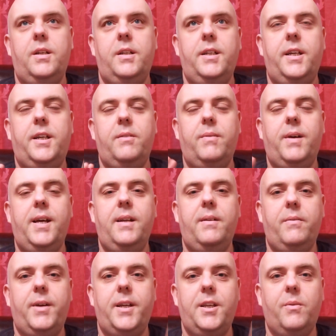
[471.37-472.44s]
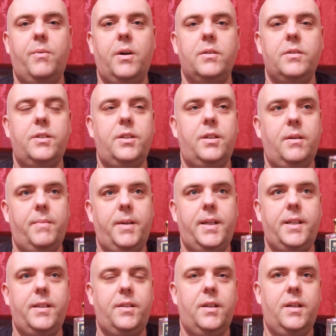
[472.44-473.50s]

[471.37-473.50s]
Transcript: You can wear it when you want. I mean,